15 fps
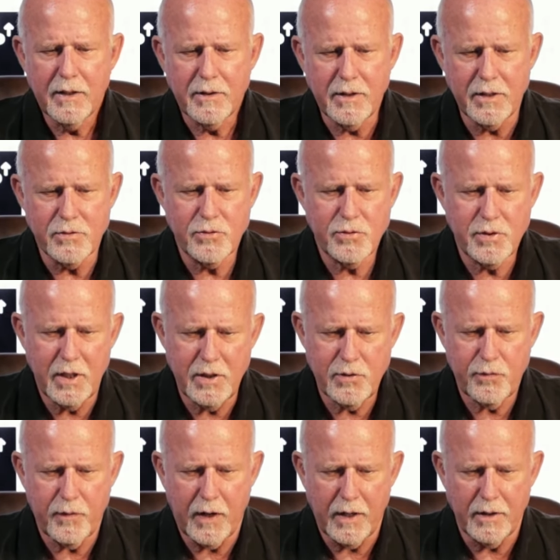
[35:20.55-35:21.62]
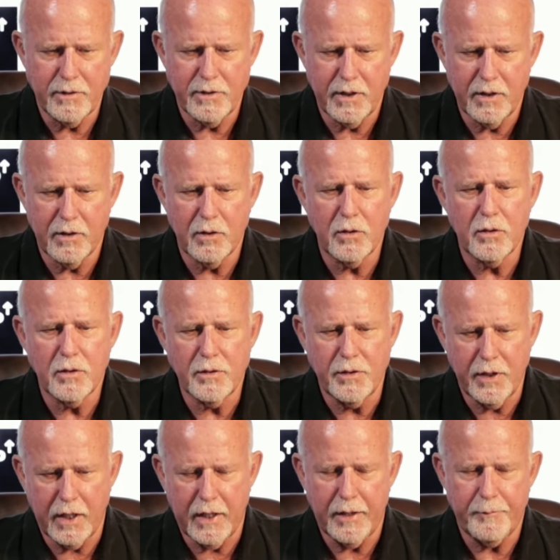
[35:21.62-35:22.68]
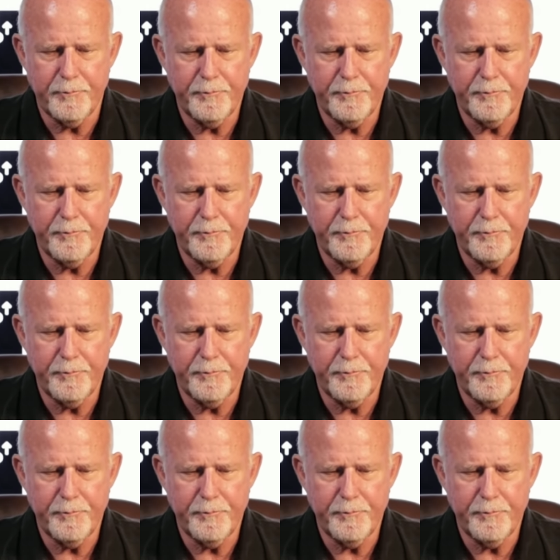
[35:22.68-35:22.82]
this ceasefire deal done.